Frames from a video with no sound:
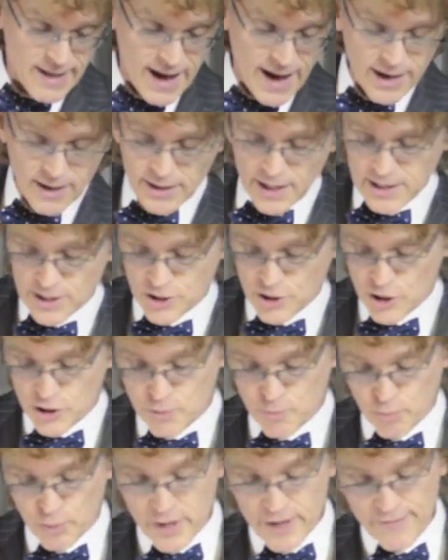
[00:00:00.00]
that let's
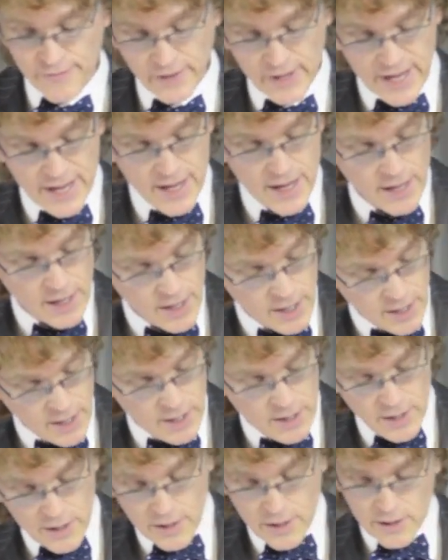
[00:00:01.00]
just briefly
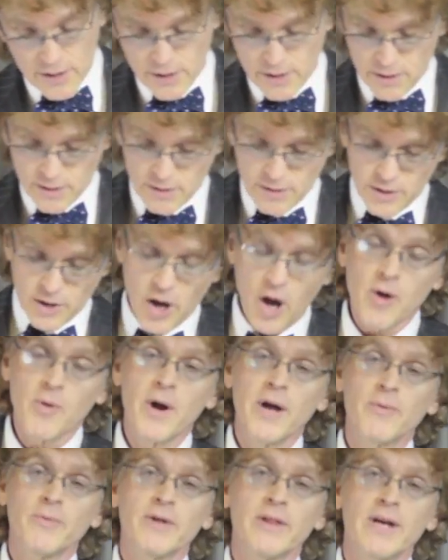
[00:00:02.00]
you all
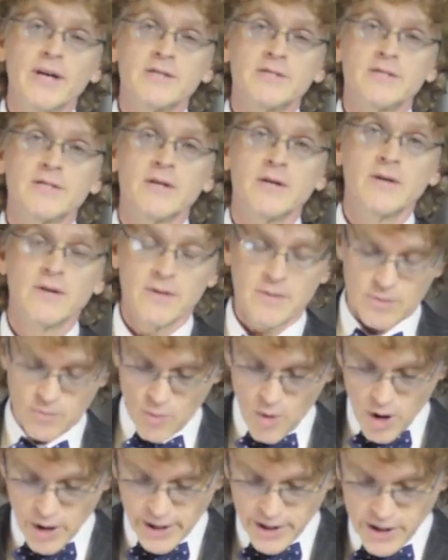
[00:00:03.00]
right with us
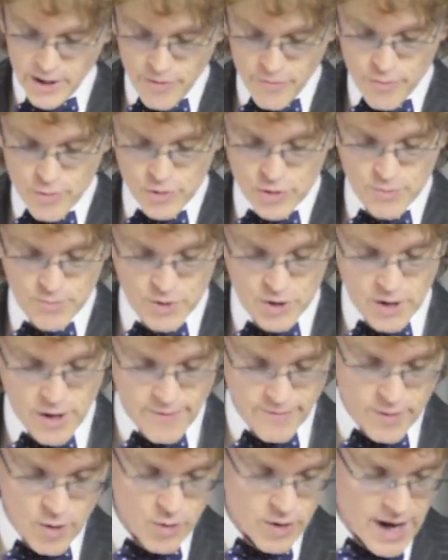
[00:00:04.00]
walking you through some
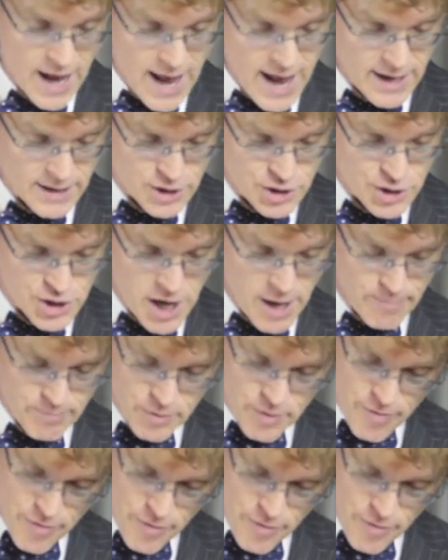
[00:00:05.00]
stuff go to Acts chapter